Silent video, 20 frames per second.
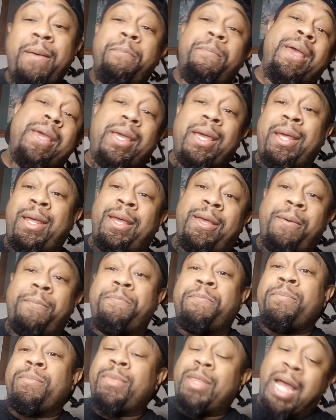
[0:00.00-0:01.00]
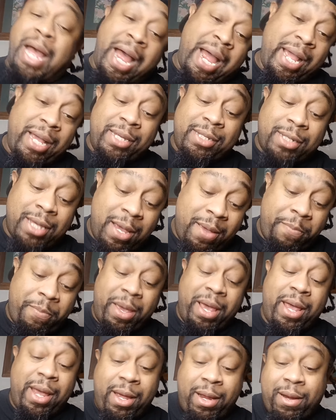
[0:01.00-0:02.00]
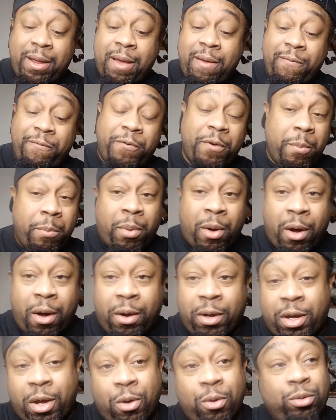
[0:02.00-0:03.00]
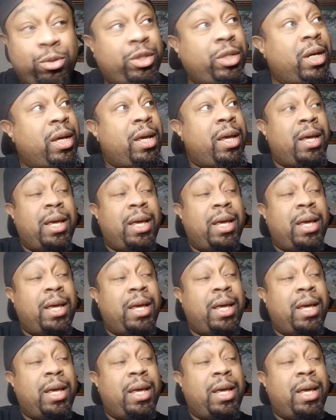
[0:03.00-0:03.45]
making him the highest paid football coach